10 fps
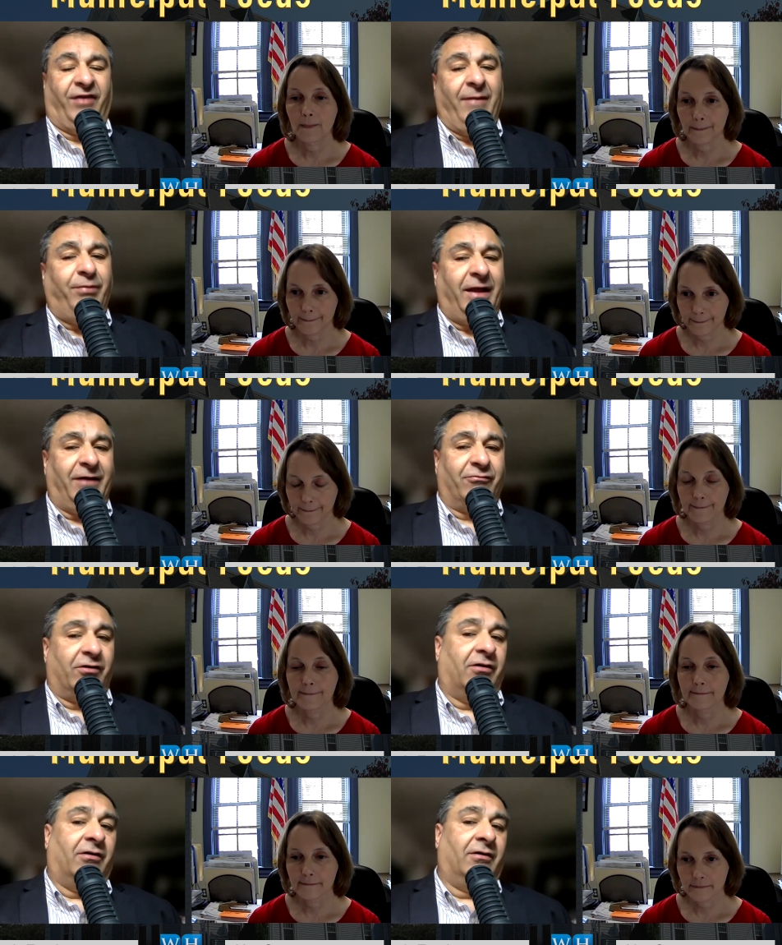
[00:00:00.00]
Speaker 1: that play a
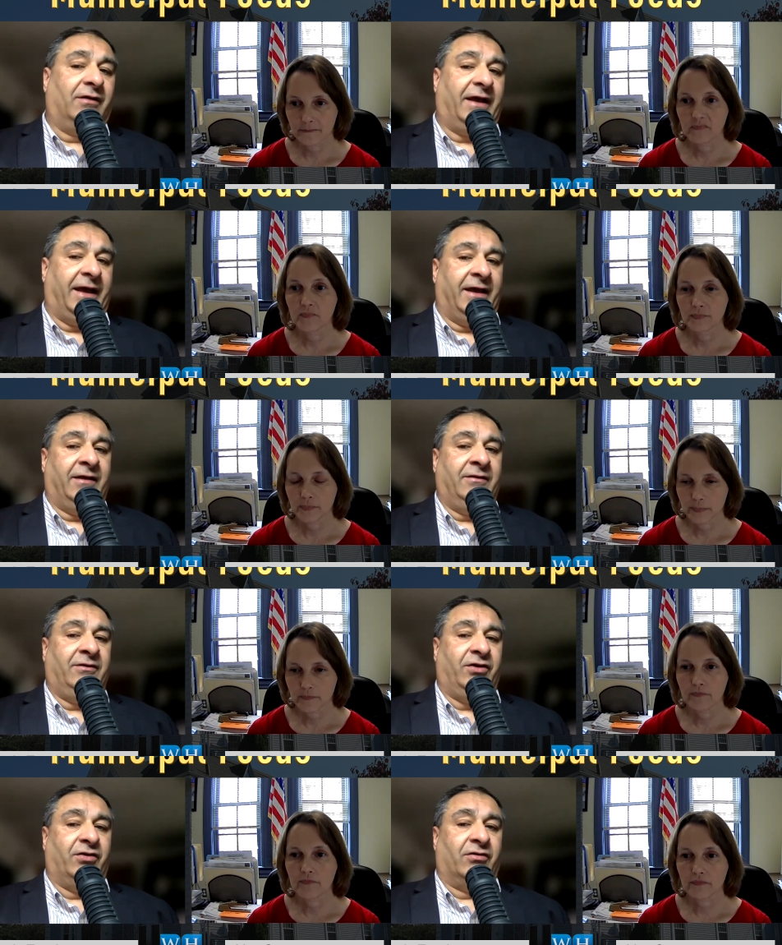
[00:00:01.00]
role in
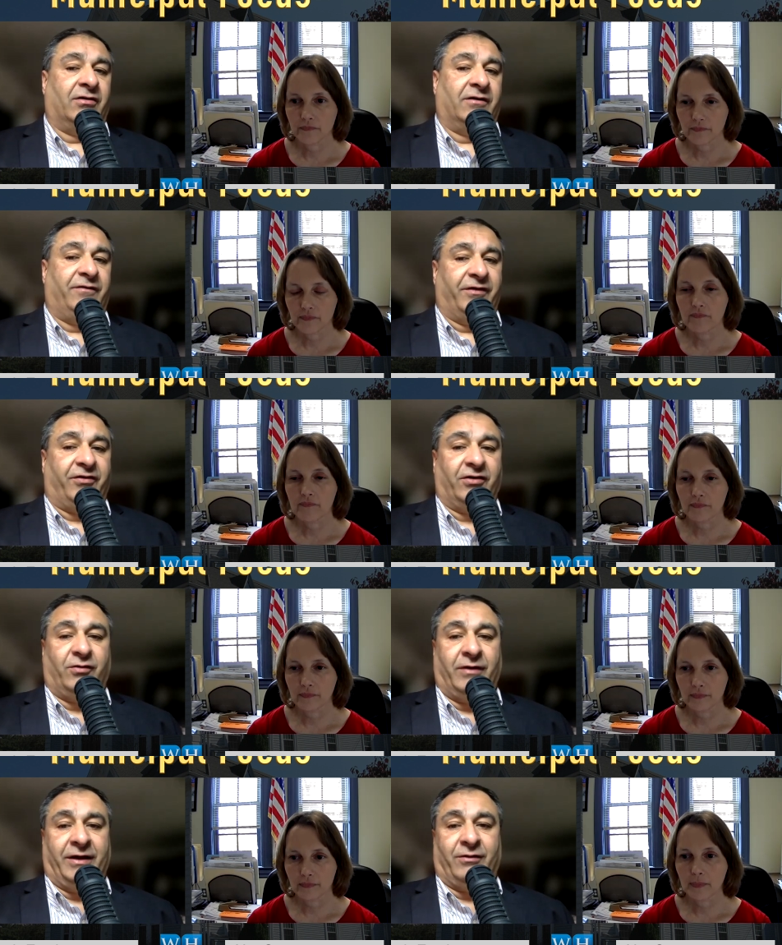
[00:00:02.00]
your fiscal
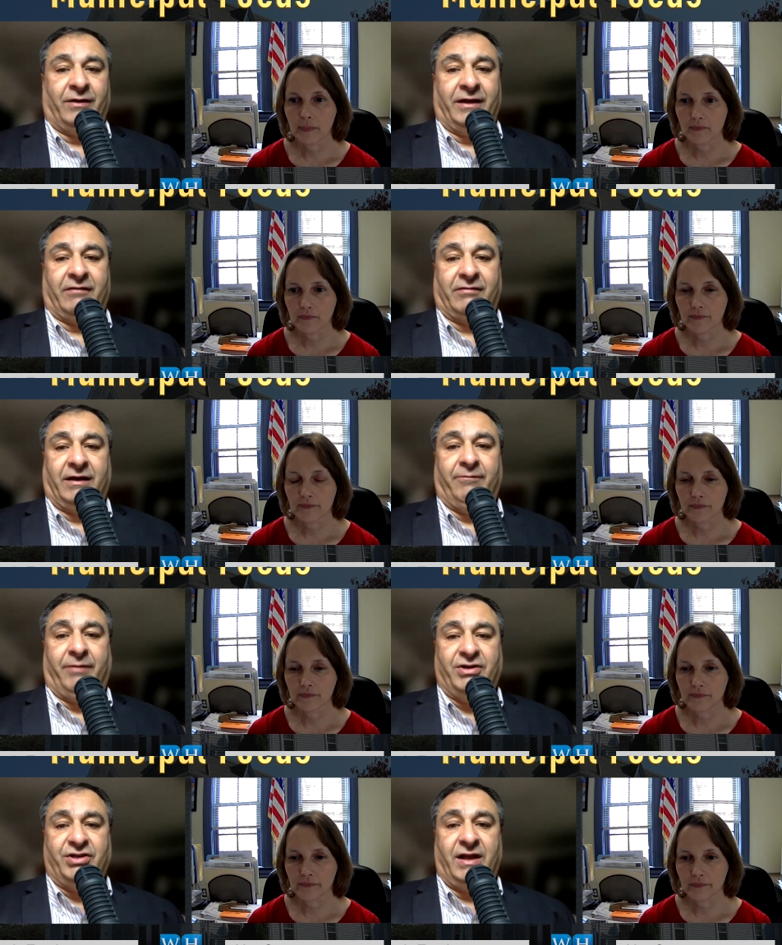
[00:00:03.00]
2023
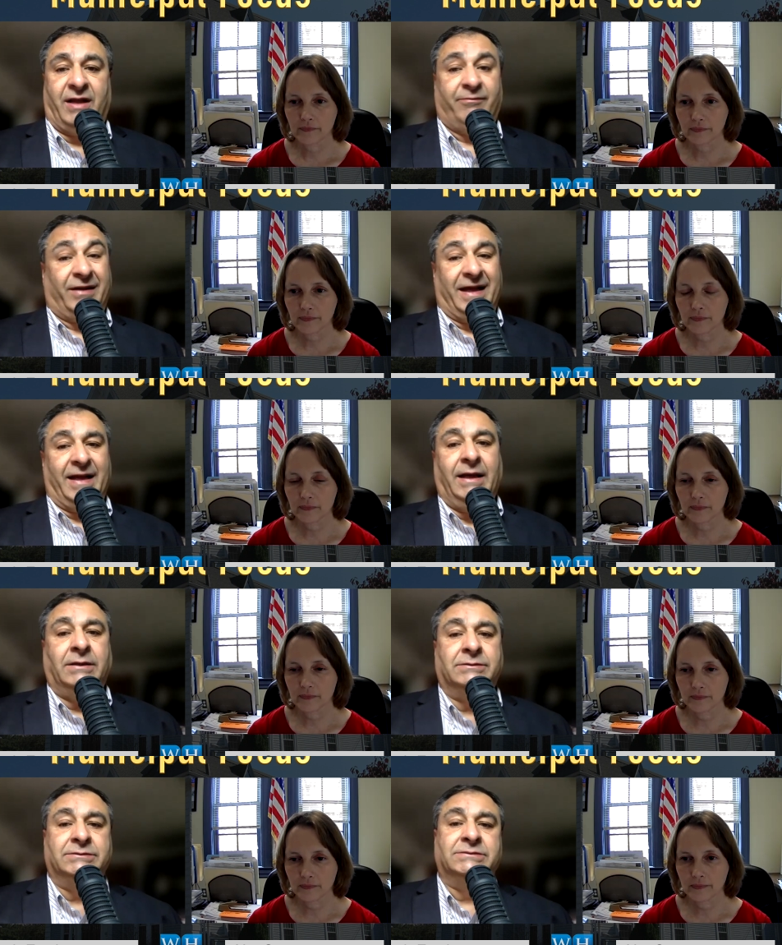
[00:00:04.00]
budget and planning?
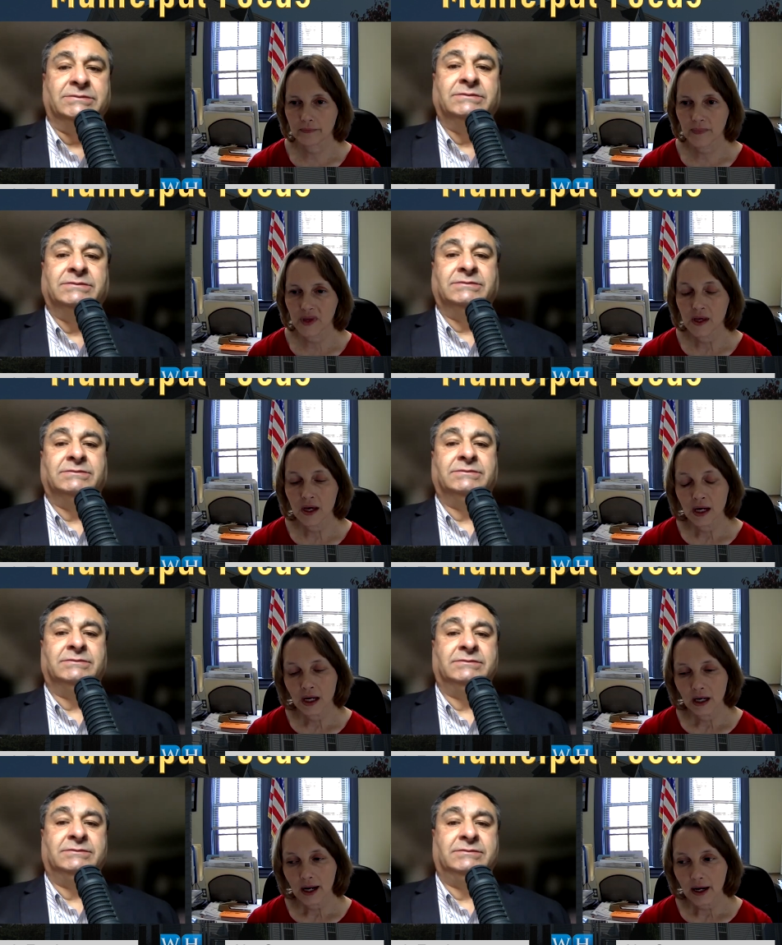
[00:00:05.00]

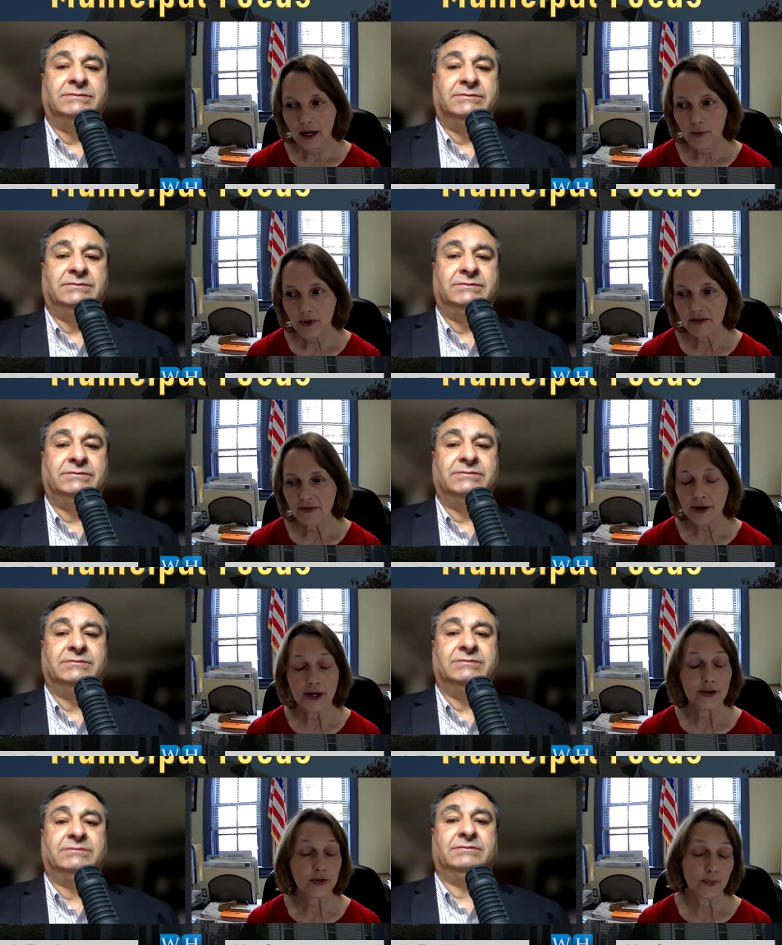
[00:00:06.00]
Speaker 2: Um, it,
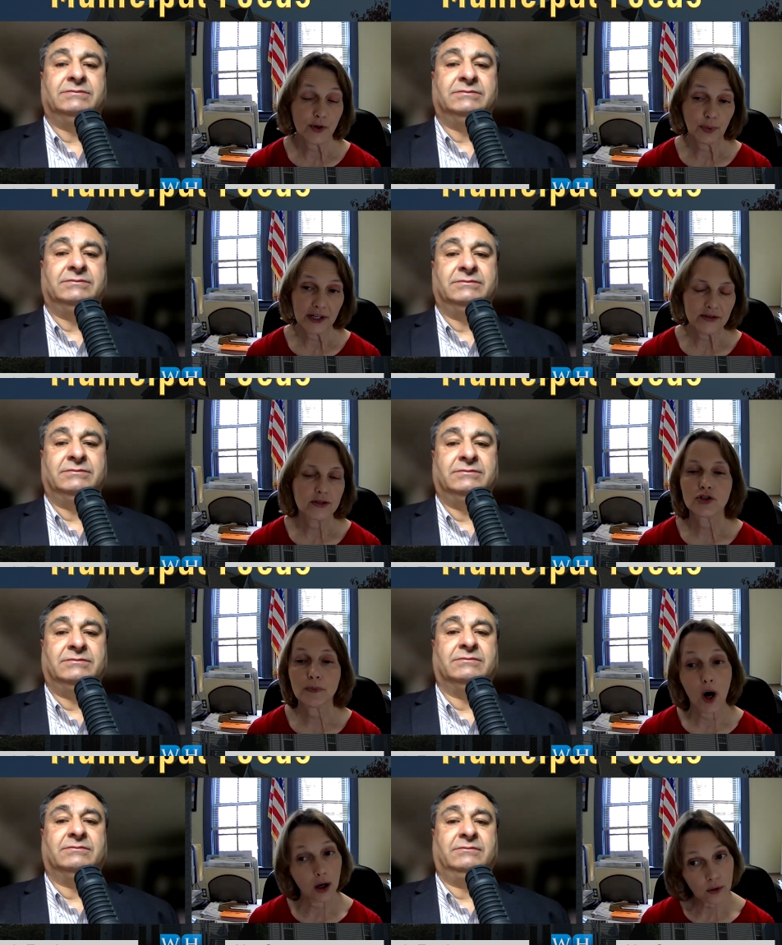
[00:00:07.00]
it plays a
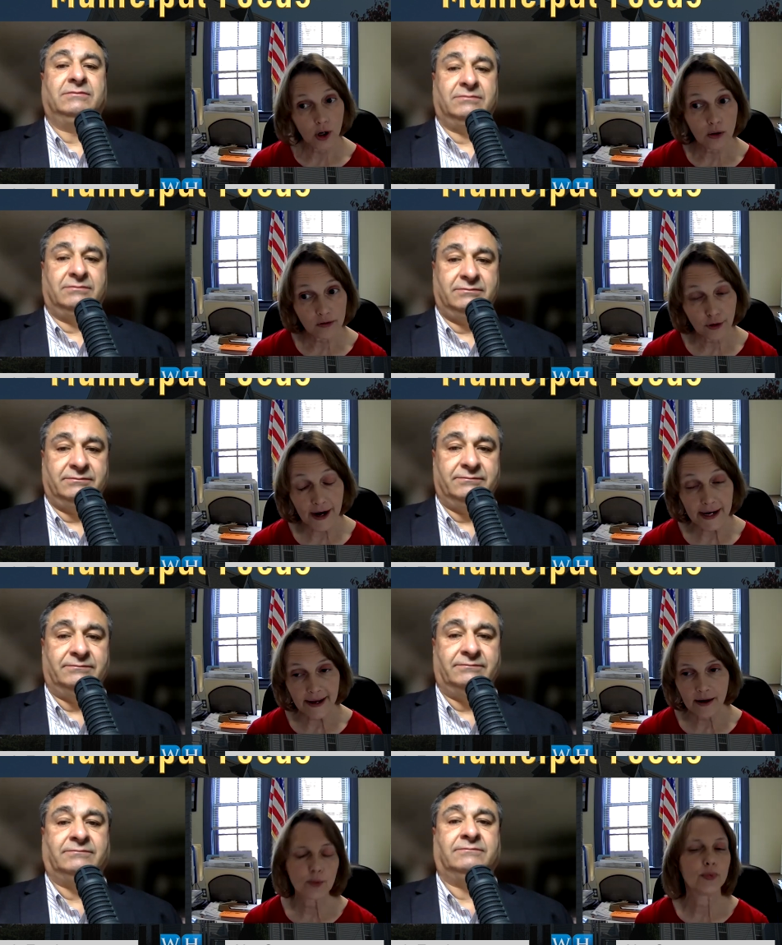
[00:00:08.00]
small role for right
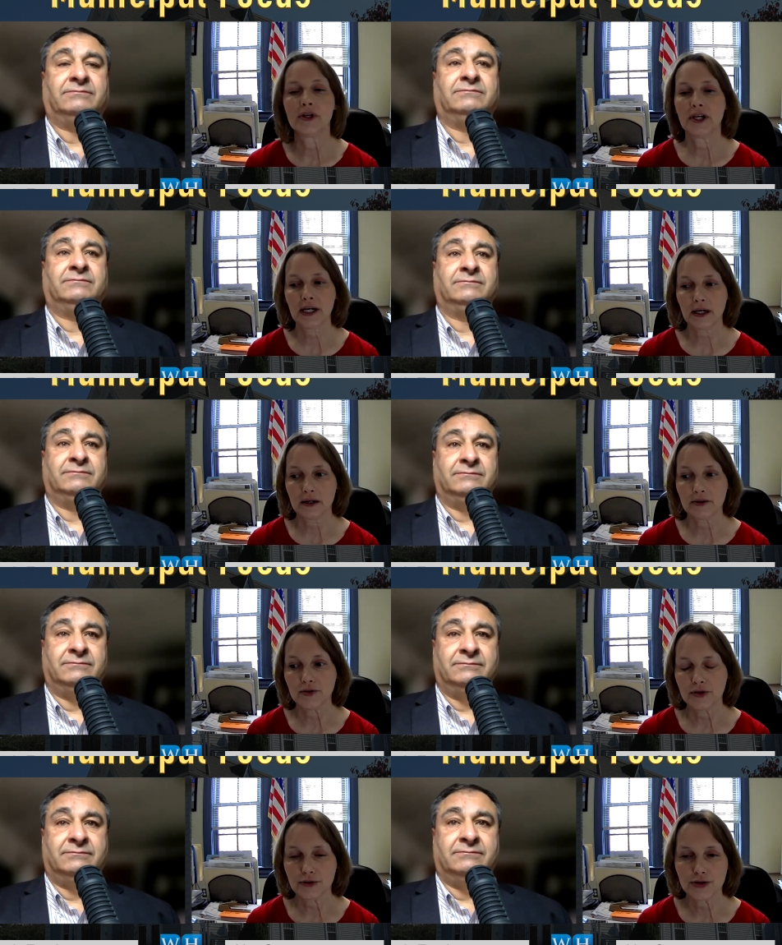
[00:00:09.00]
now because
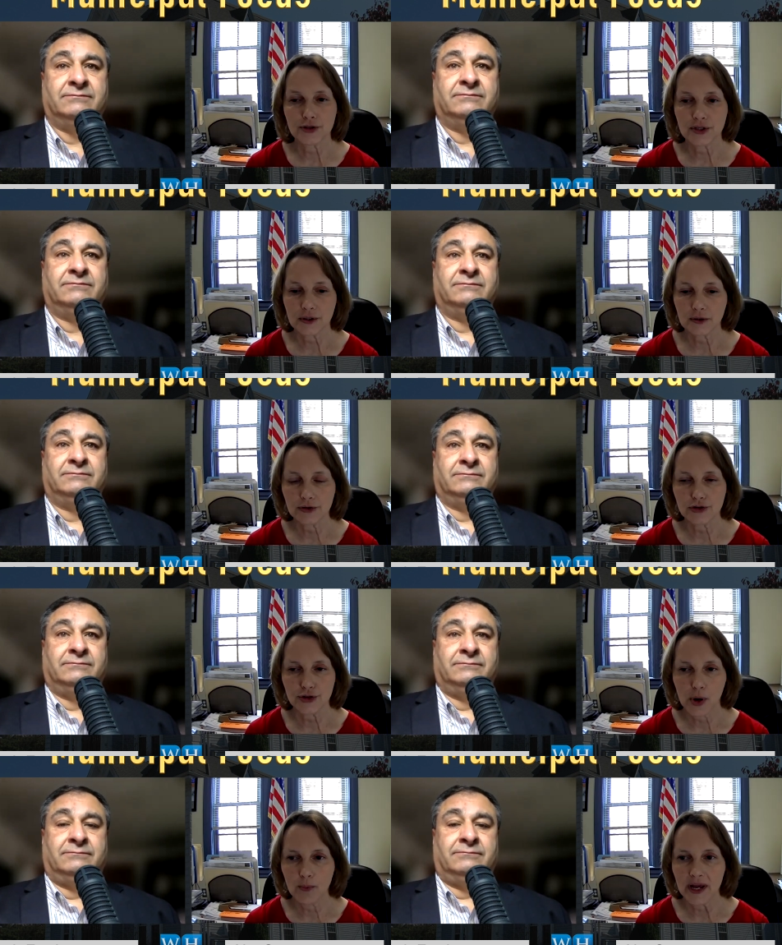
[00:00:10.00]
there's still so
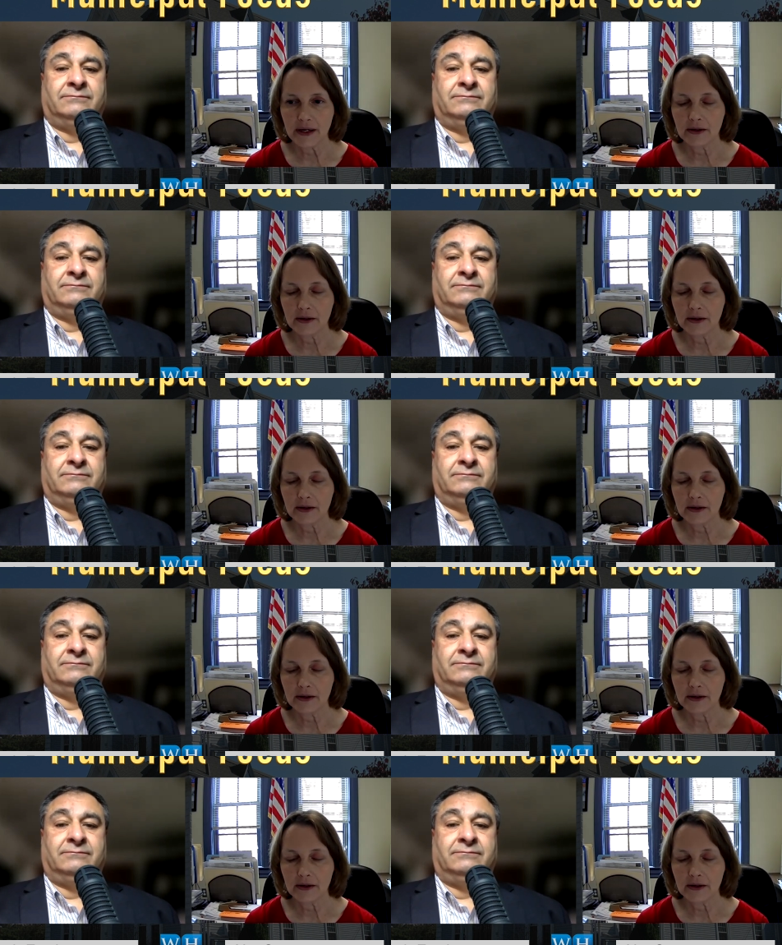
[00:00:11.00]
many